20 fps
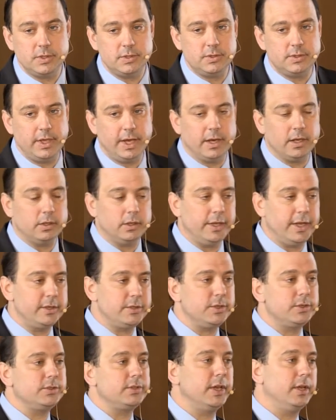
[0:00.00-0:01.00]
is that a
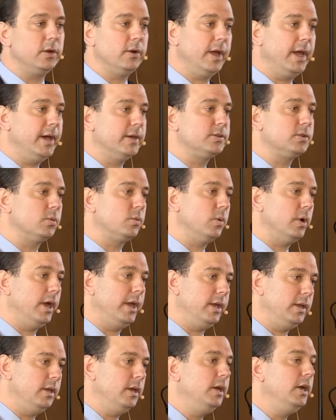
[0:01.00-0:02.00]
legislator has a
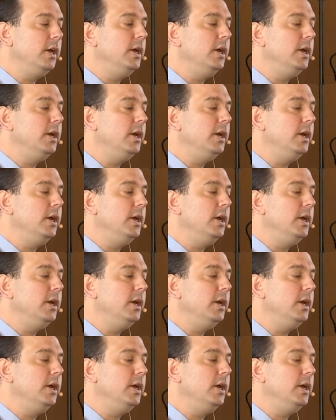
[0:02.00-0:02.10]
right